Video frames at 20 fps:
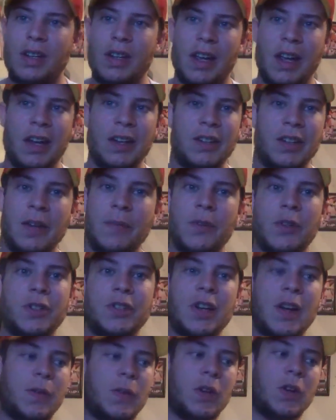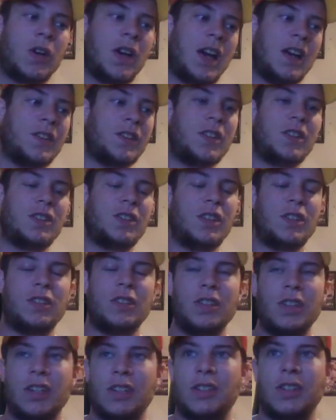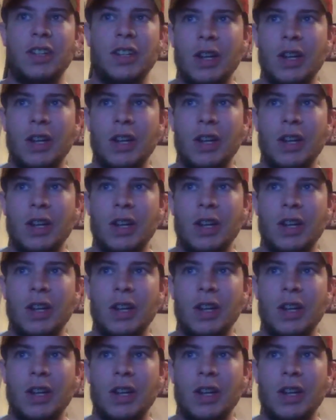And Denver's never allowed this, and this.